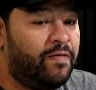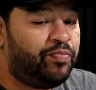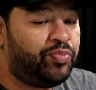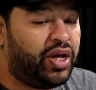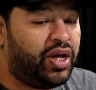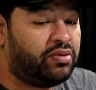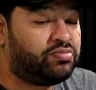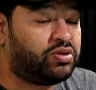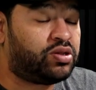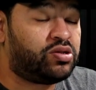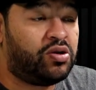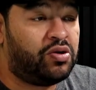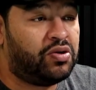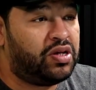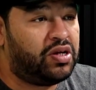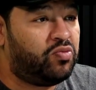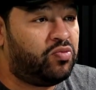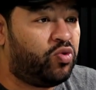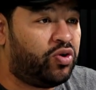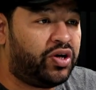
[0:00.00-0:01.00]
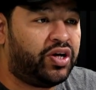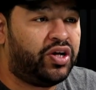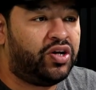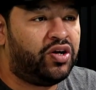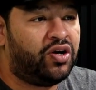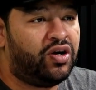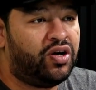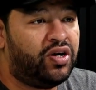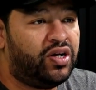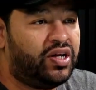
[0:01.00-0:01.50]
I'm slowly working
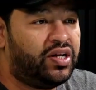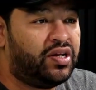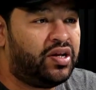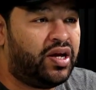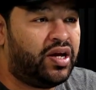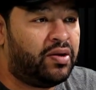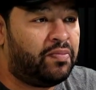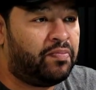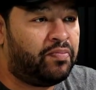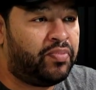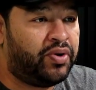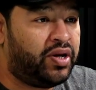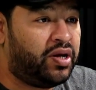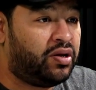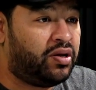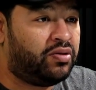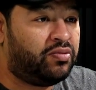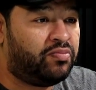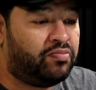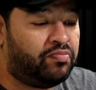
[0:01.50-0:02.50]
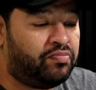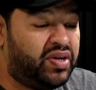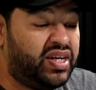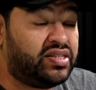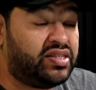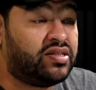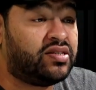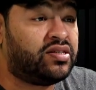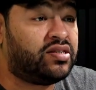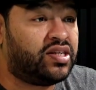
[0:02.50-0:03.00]
on and putting
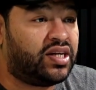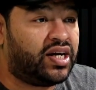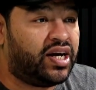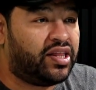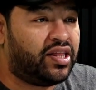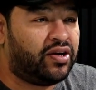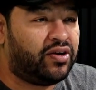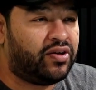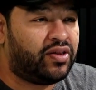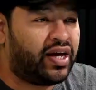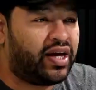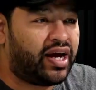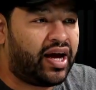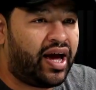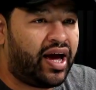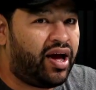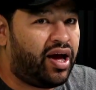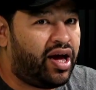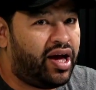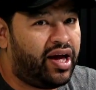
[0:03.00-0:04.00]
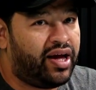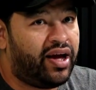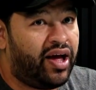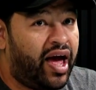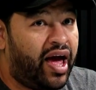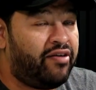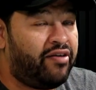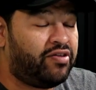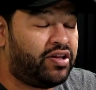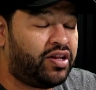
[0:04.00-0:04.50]
pieces together. Like I
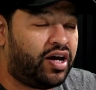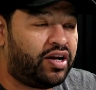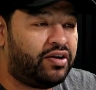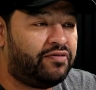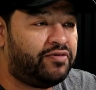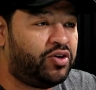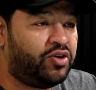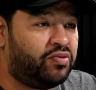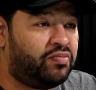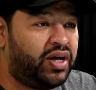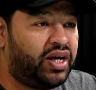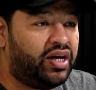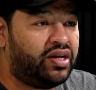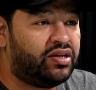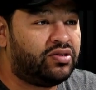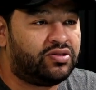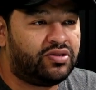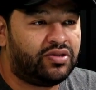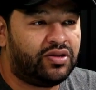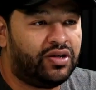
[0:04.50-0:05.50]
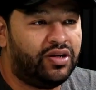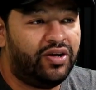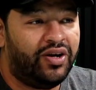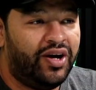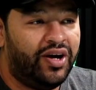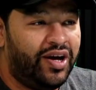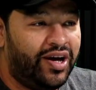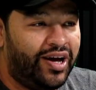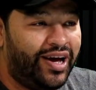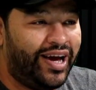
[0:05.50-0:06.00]
have a lot of domains,
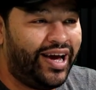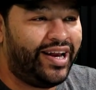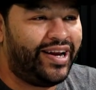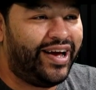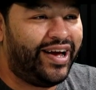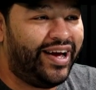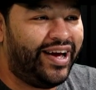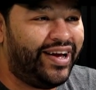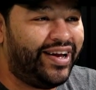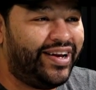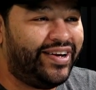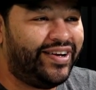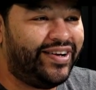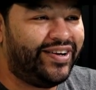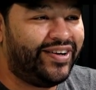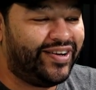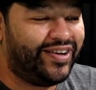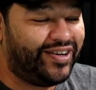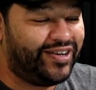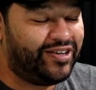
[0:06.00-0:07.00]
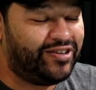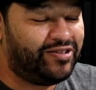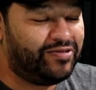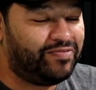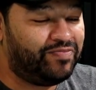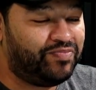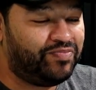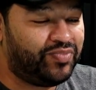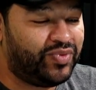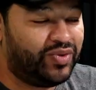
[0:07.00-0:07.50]
and
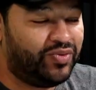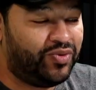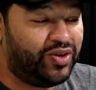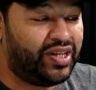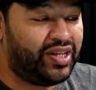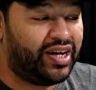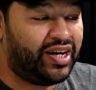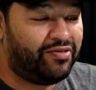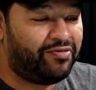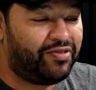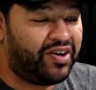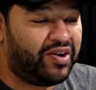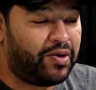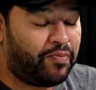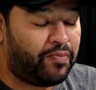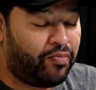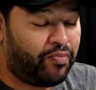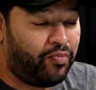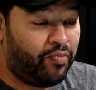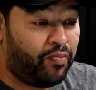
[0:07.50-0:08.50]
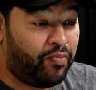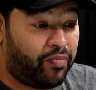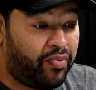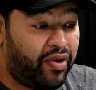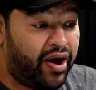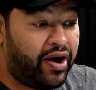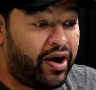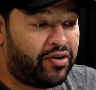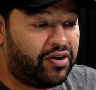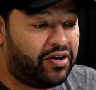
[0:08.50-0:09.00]
one that I'm very
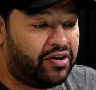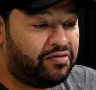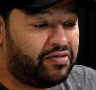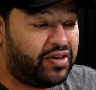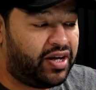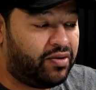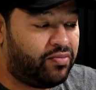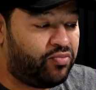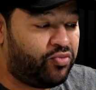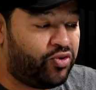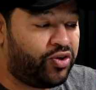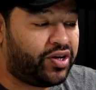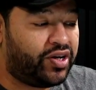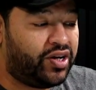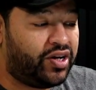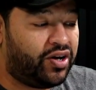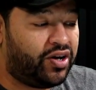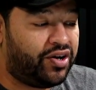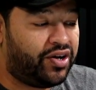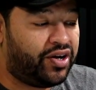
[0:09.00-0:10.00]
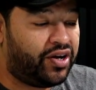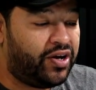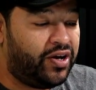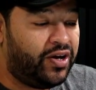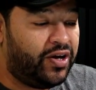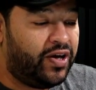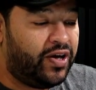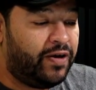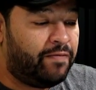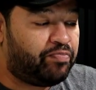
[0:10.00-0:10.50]
proud of that I'm working on
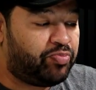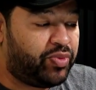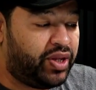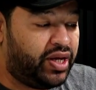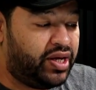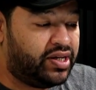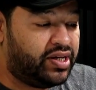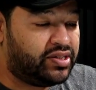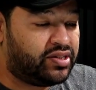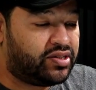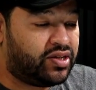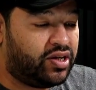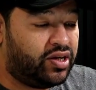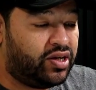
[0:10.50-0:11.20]
is